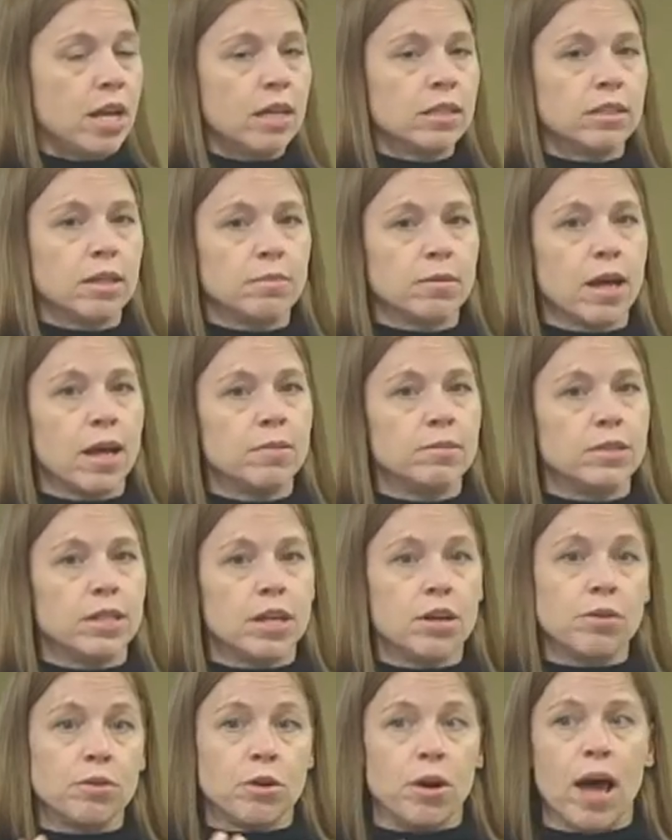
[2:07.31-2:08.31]
Sometimes they
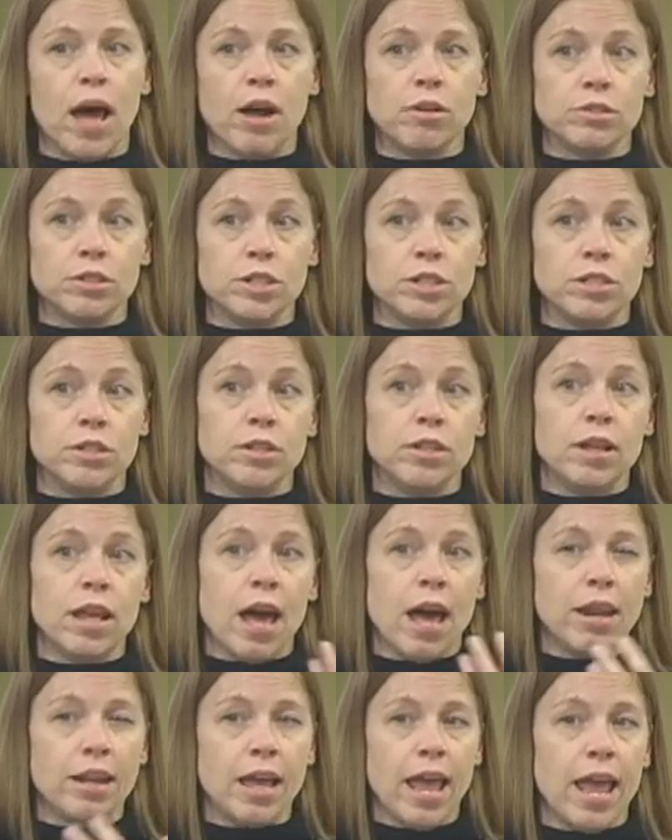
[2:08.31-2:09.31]
don't know how to
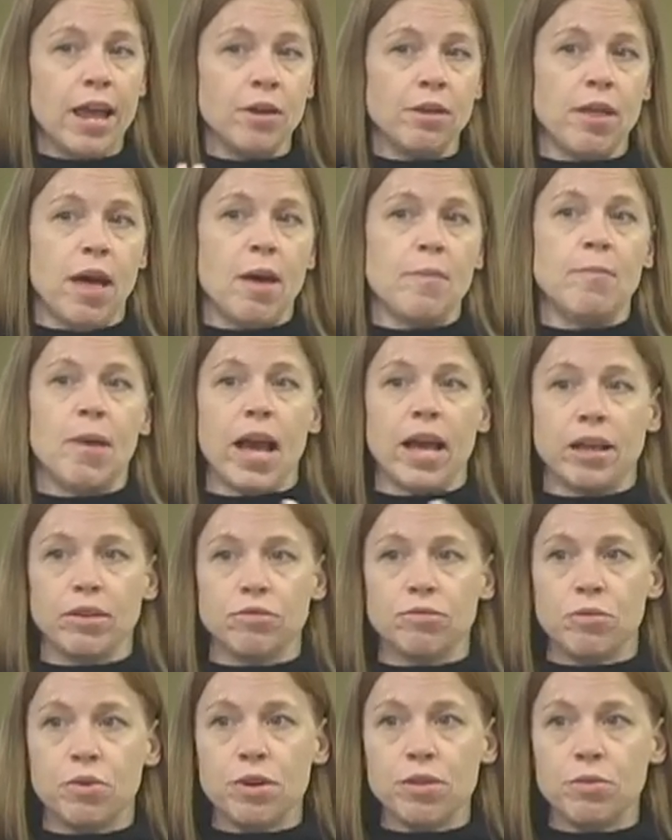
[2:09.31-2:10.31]
handle that back
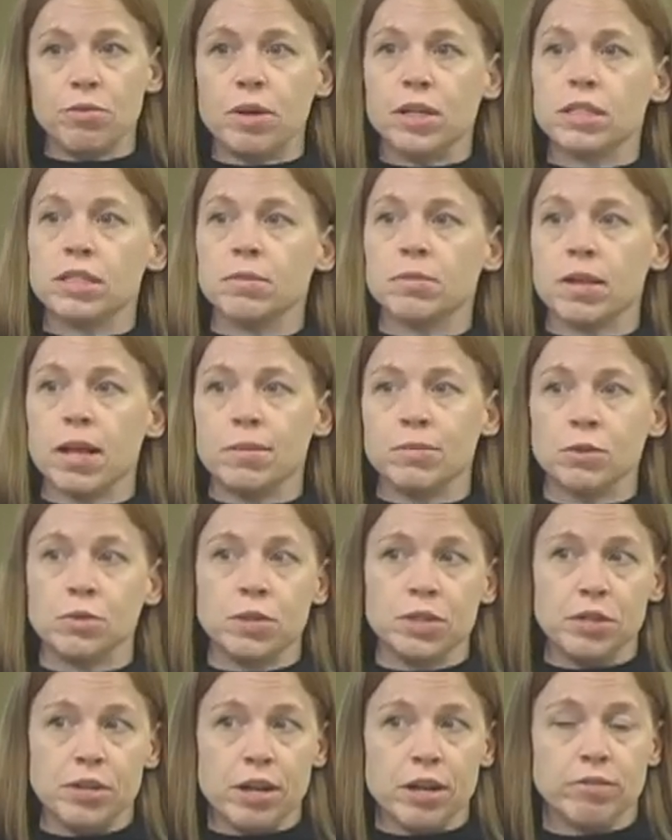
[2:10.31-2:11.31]
and forth, where sometimes
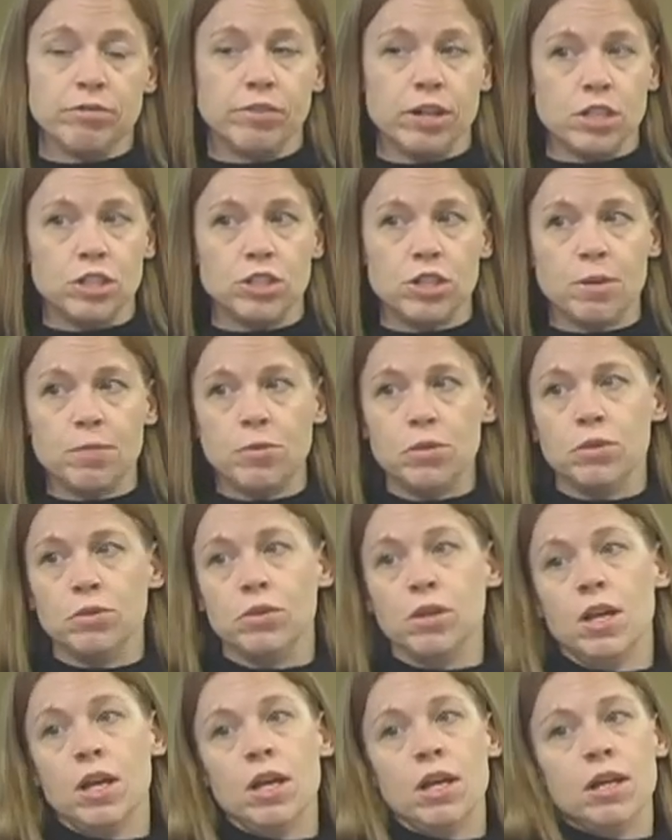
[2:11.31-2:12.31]
when you're in a friendship,
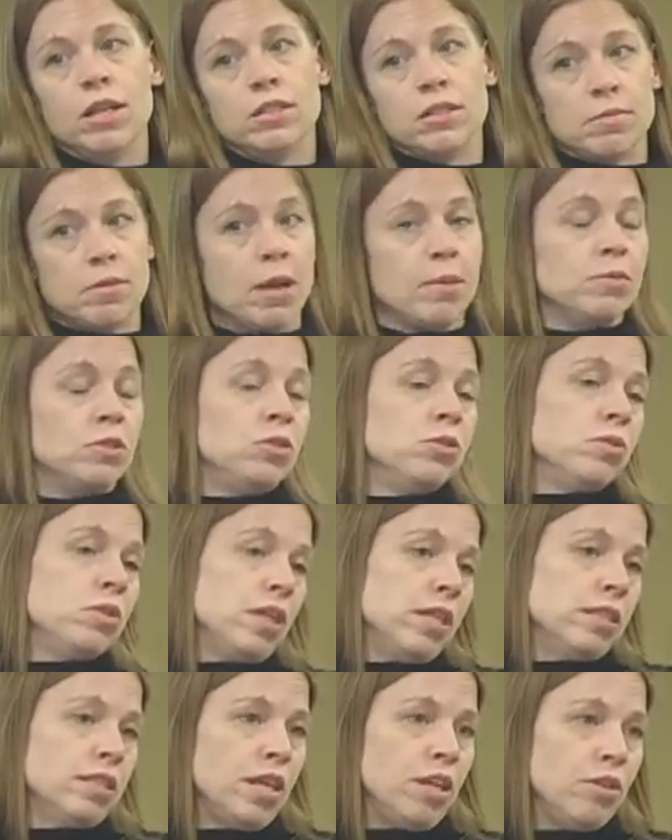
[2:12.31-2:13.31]
you sometimes do
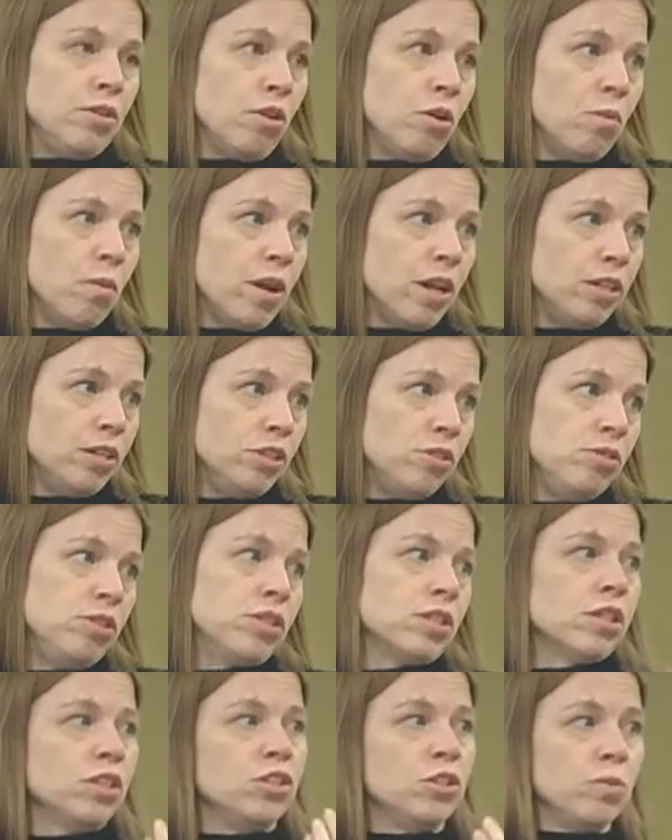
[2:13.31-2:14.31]
things that you don't want to do
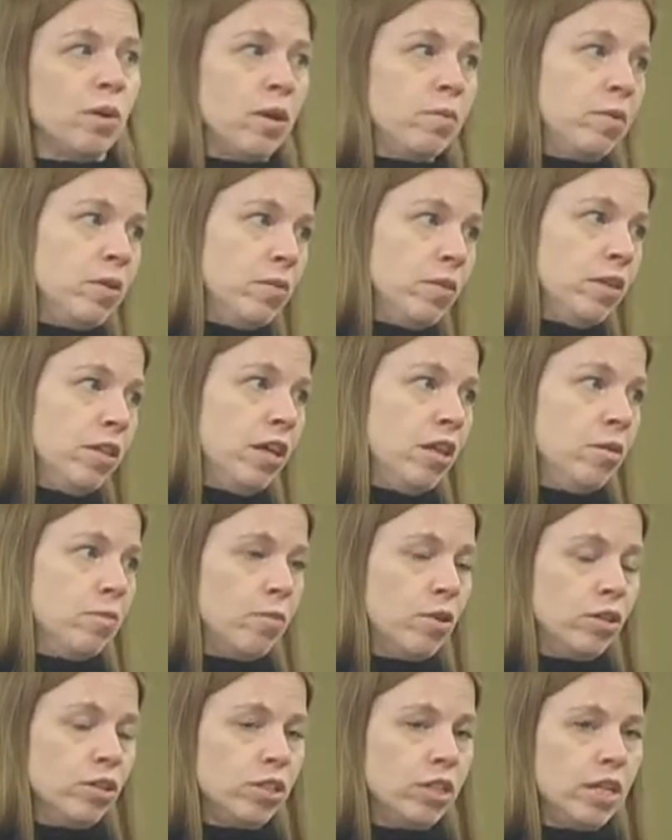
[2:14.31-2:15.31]
just because you want to be with the other
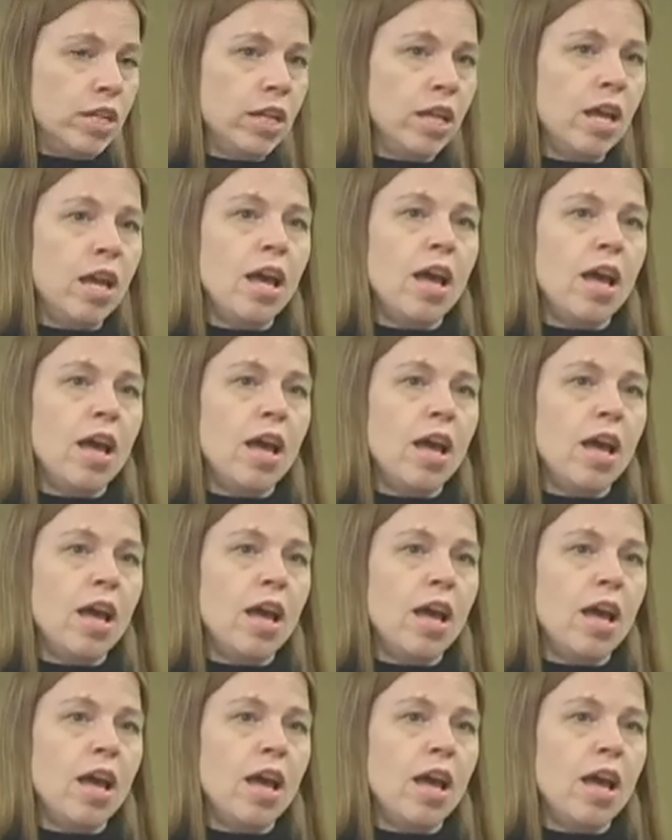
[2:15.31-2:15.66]
person.